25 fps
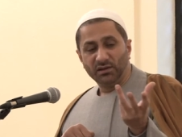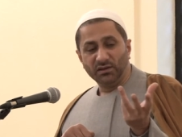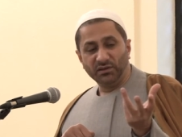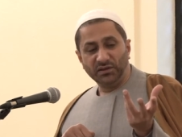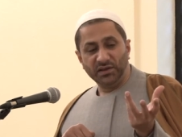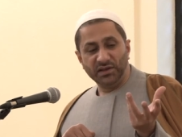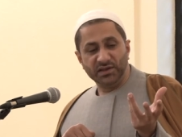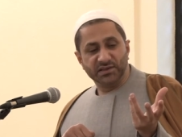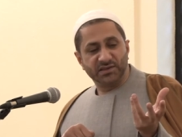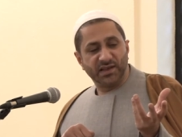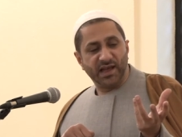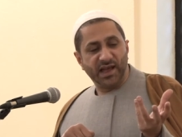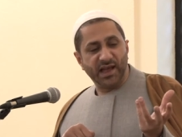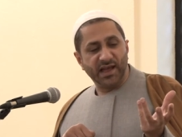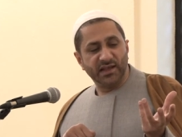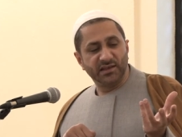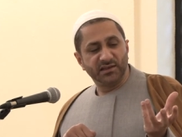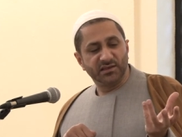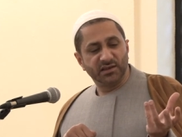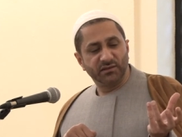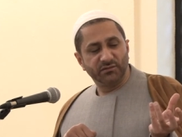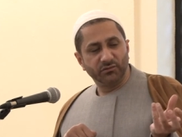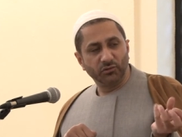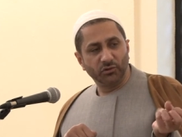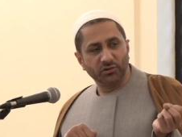These
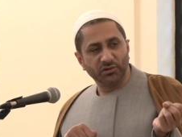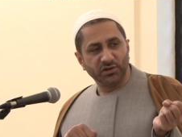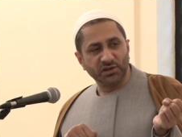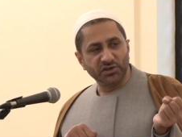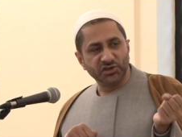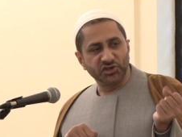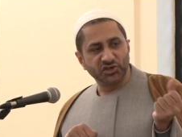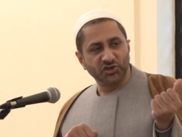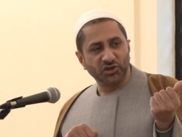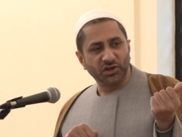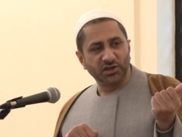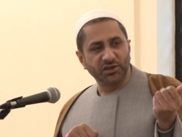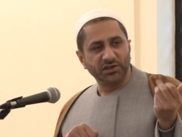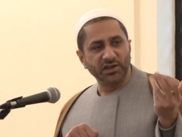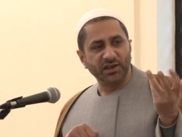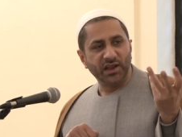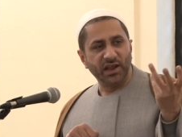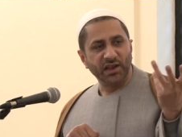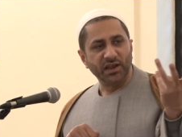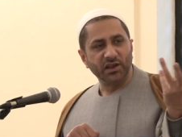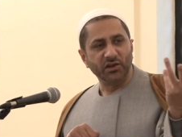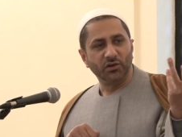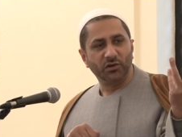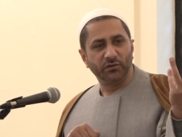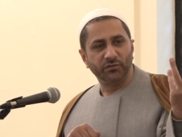hands have not constructed
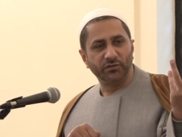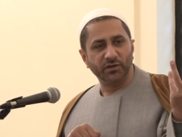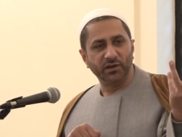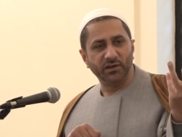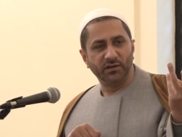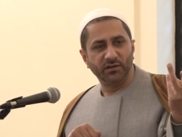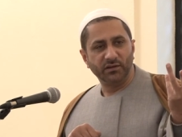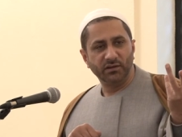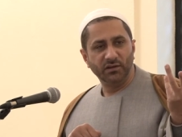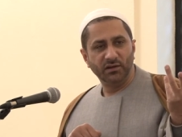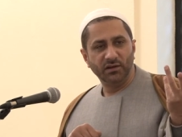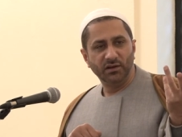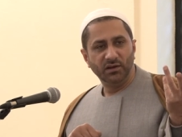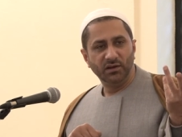any of it.